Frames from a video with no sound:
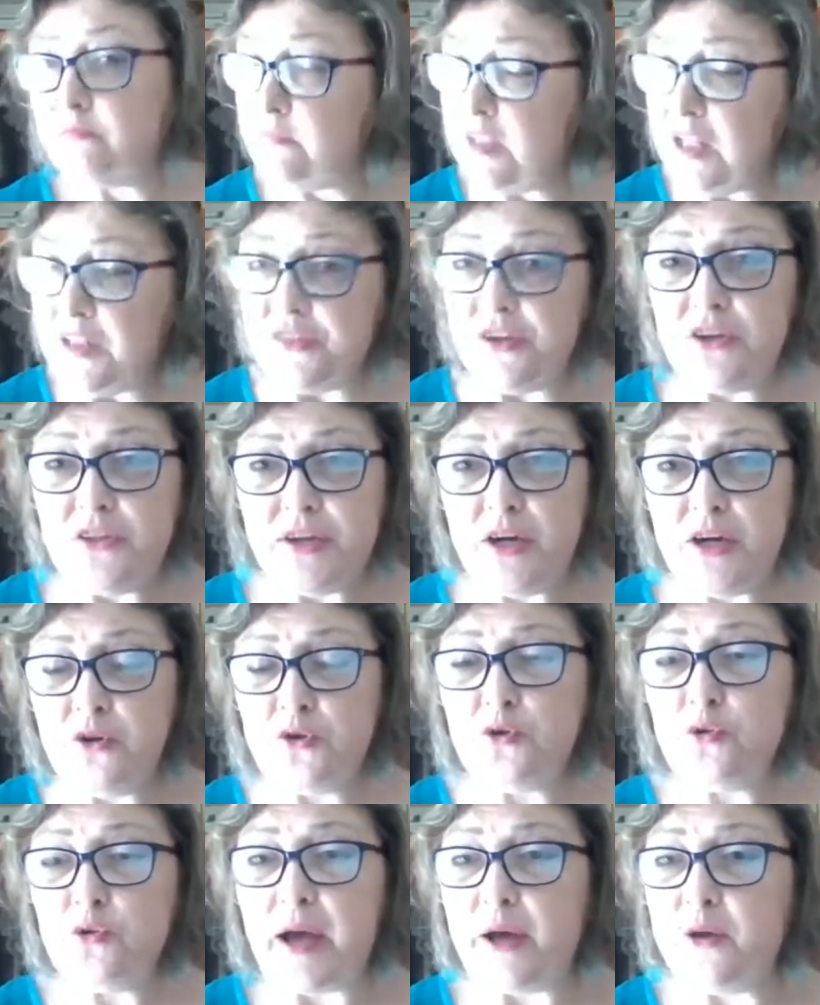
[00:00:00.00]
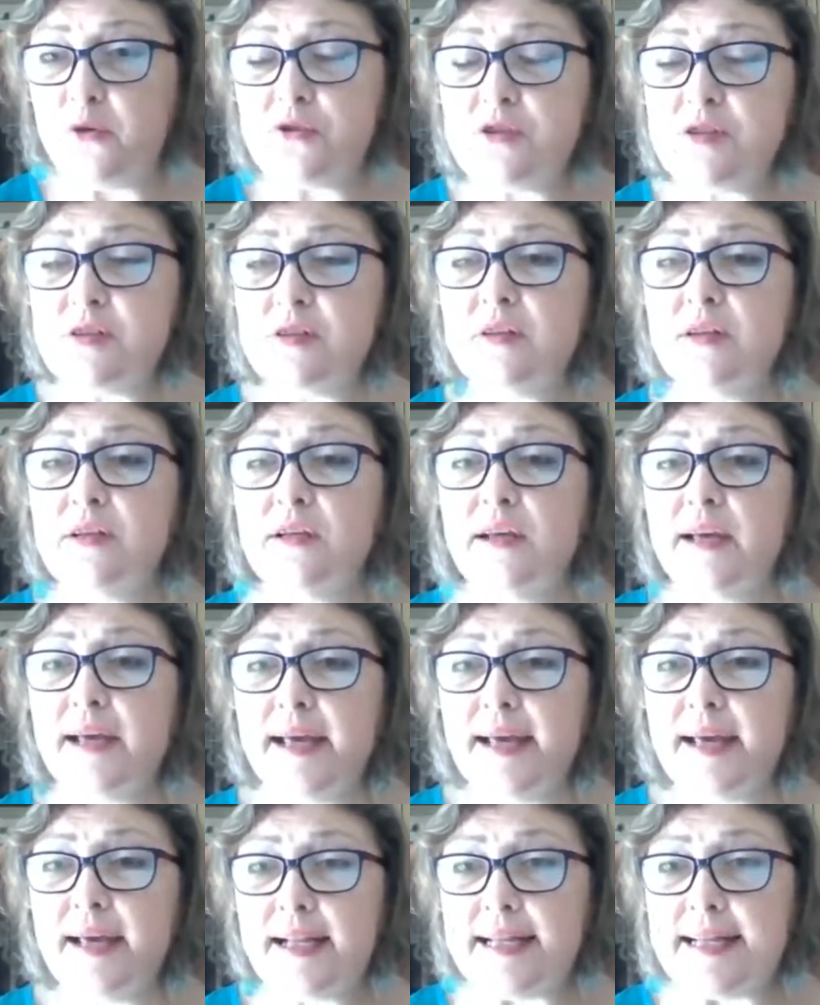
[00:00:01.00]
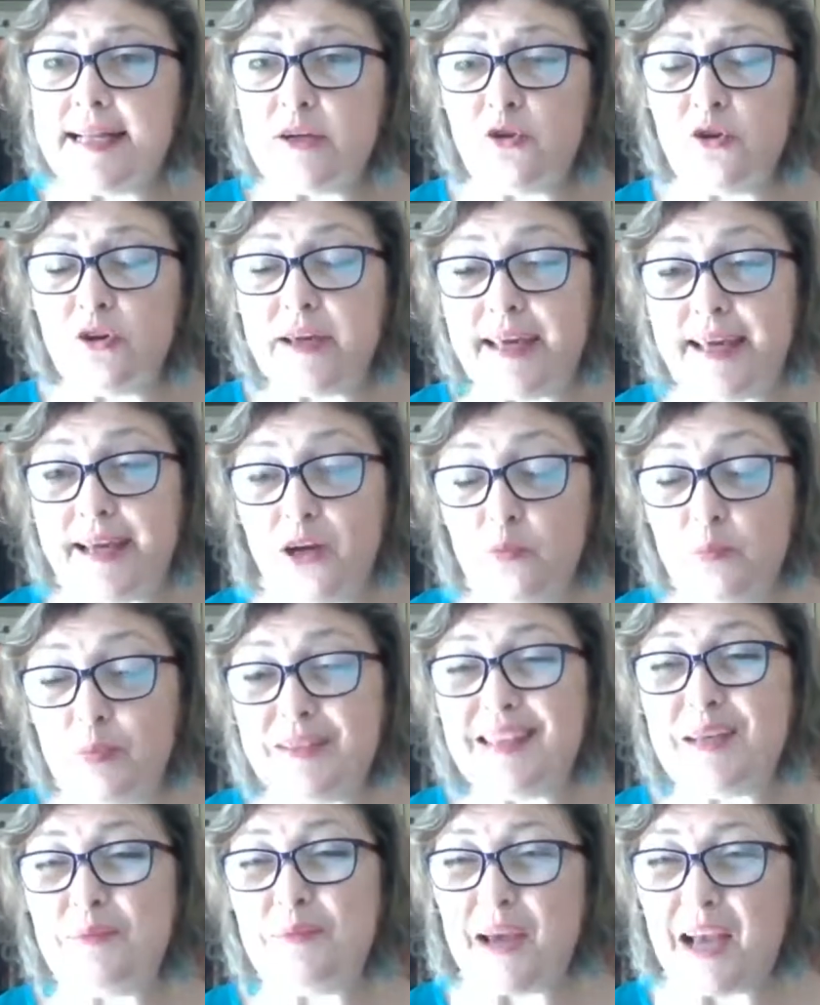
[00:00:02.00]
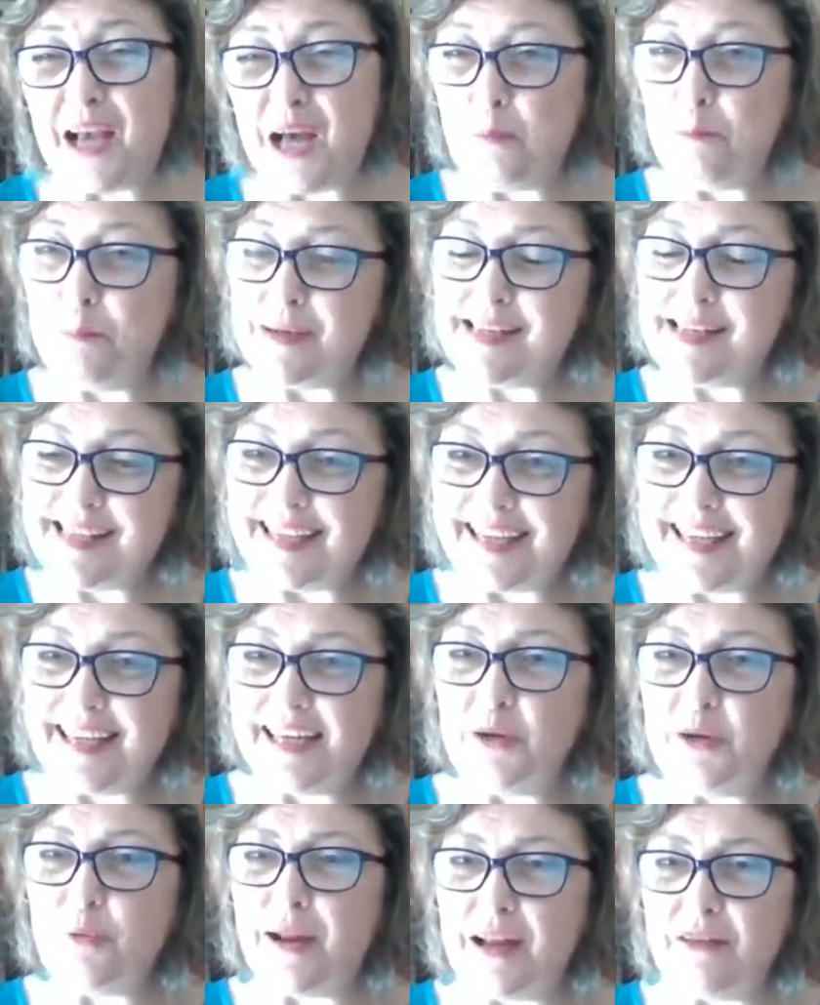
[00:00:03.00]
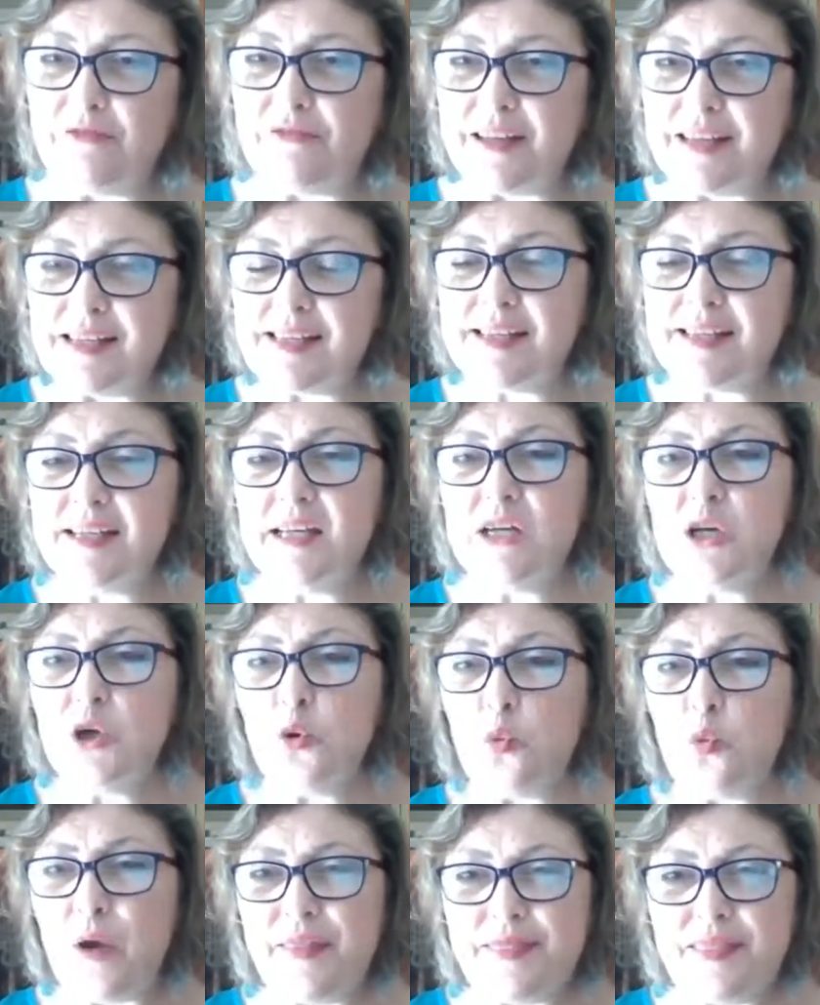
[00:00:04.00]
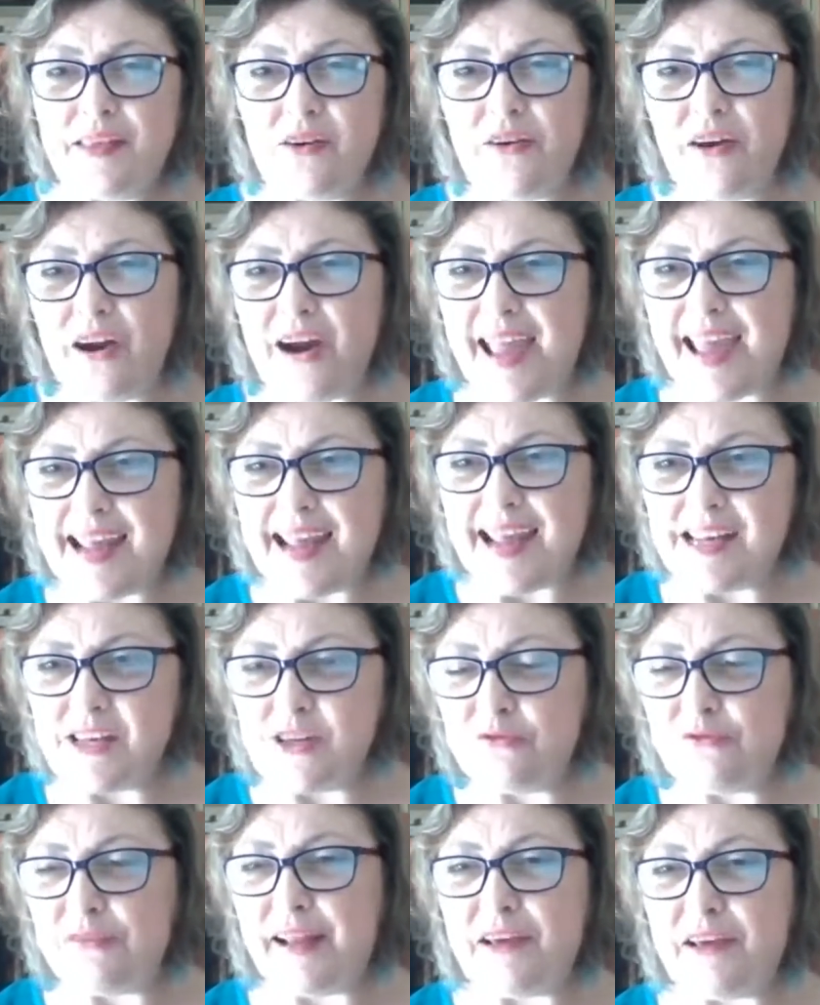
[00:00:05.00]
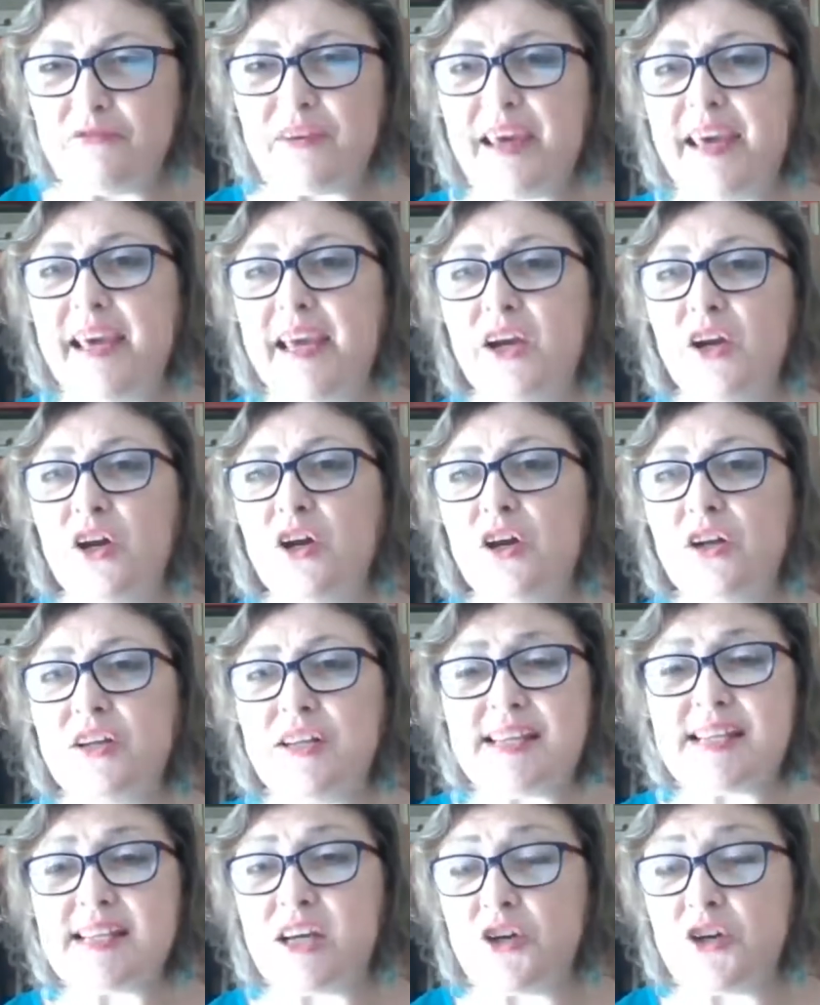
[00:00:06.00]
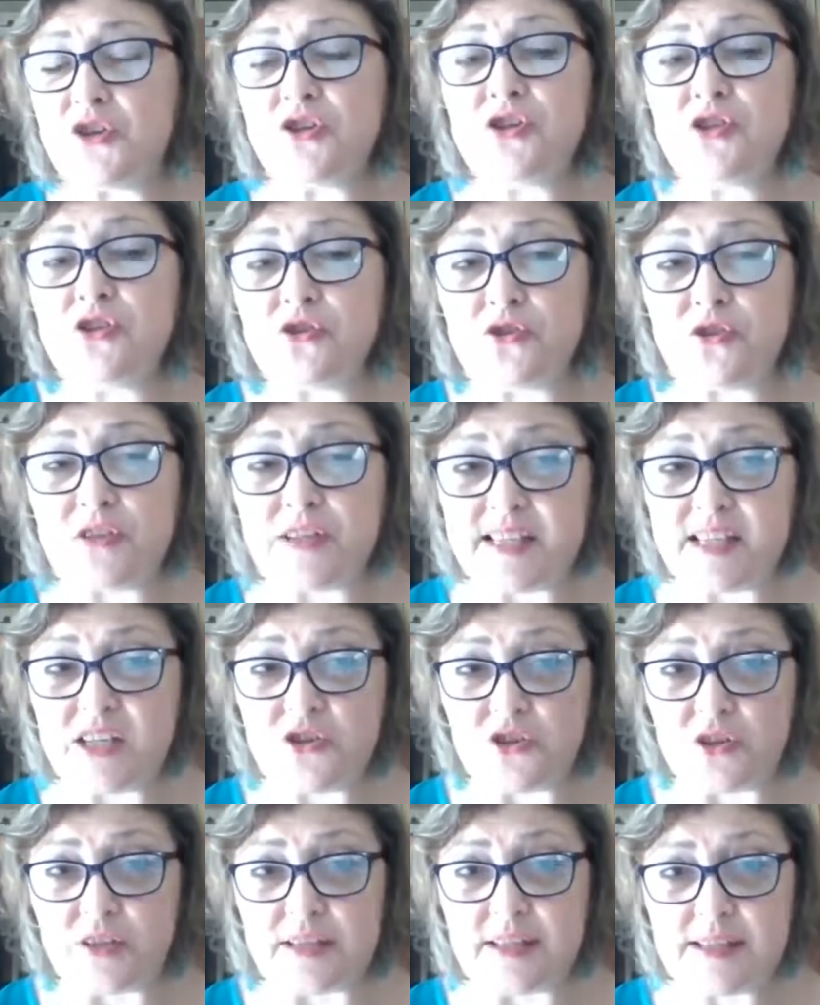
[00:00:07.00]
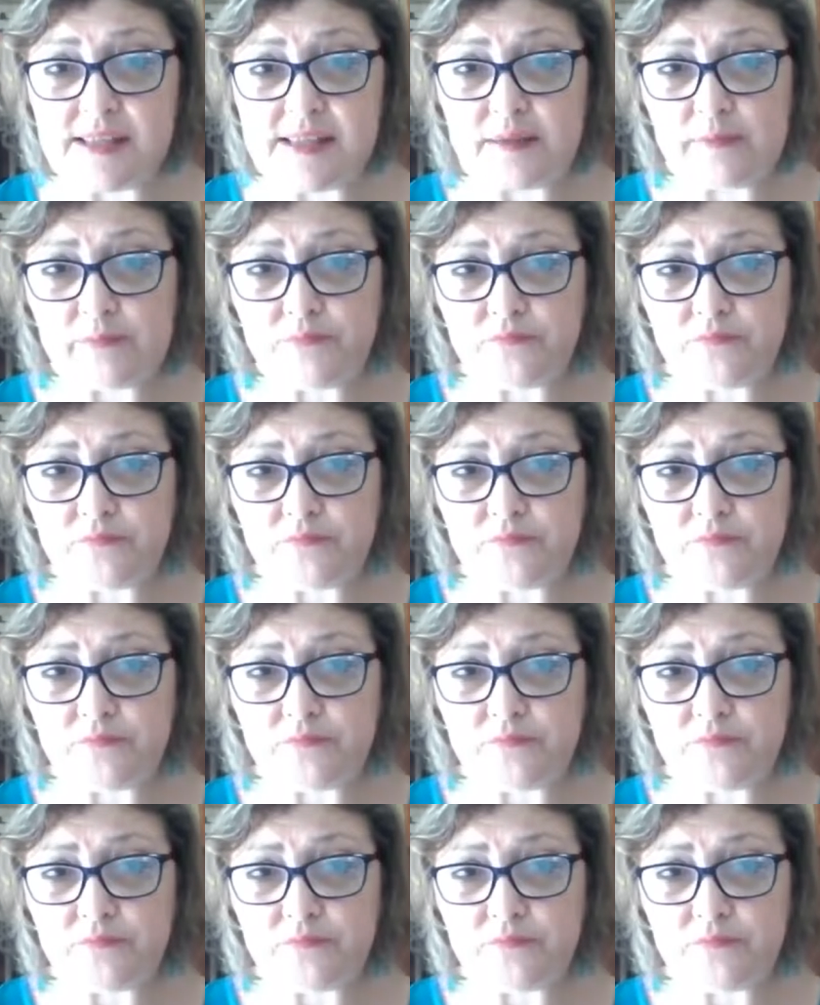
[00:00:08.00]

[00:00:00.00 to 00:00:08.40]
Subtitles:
They're there throughout clinical care, but they become particularly relevant when there are end-of-life care discussions or decisions.